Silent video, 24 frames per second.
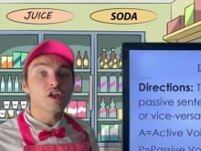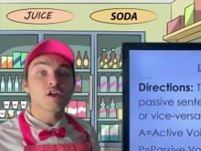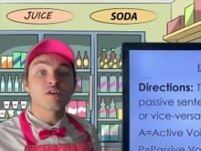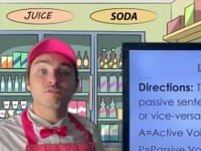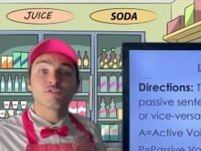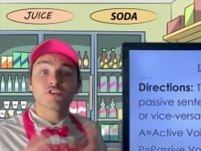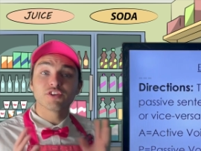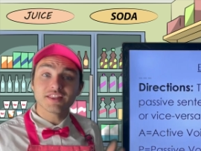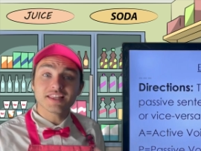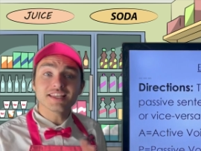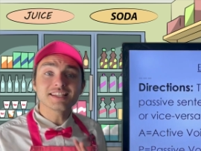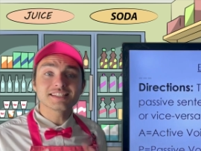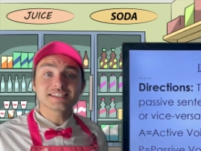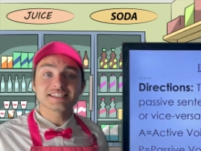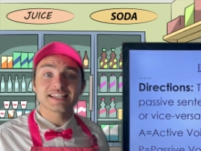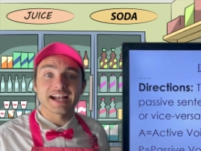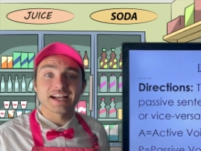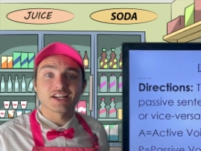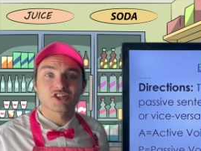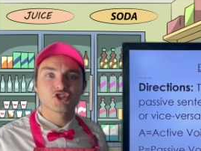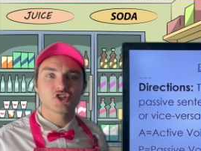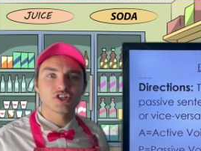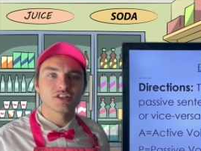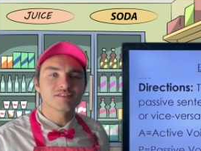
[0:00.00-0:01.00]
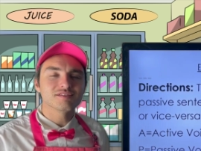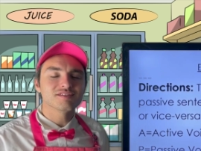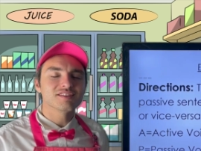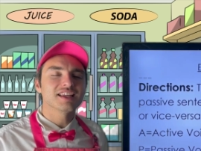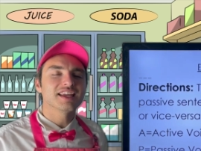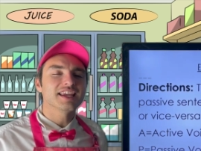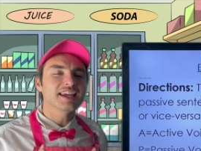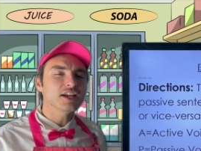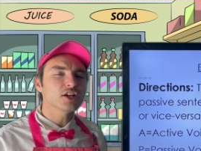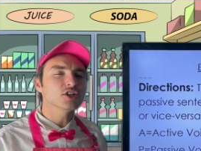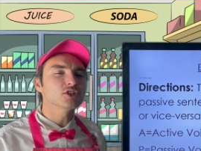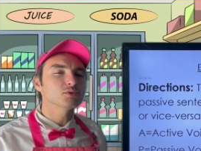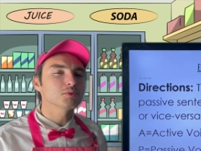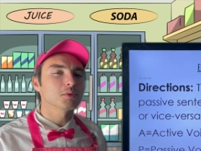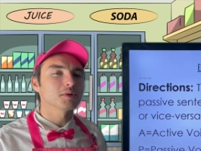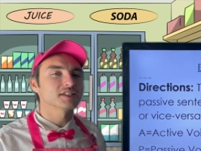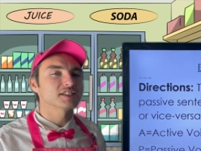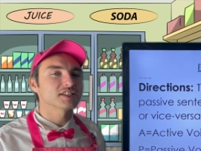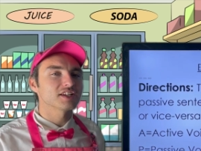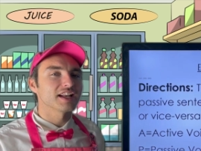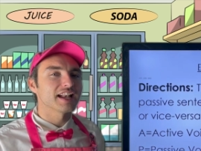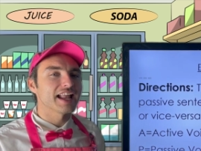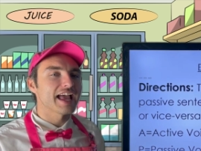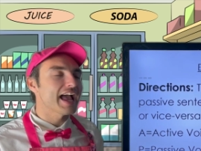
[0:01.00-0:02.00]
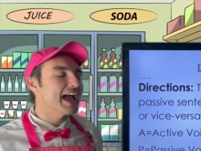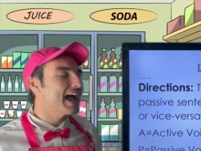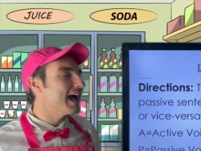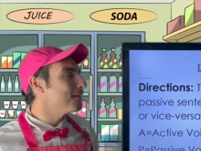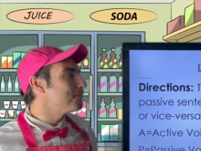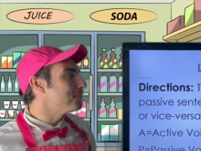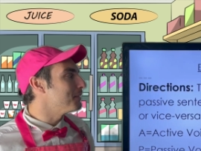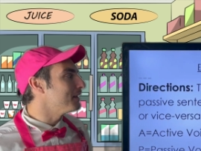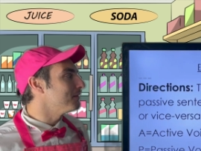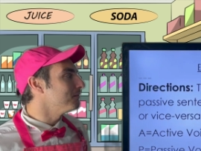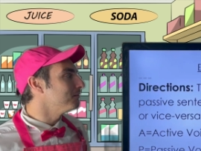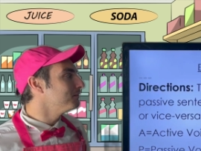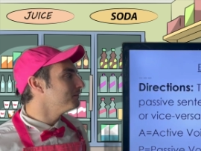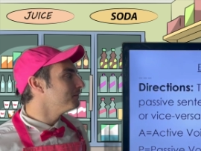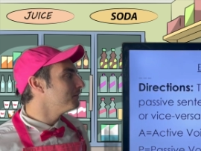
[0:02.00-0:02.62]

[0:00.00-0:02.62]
For this section, here's what's going to happen.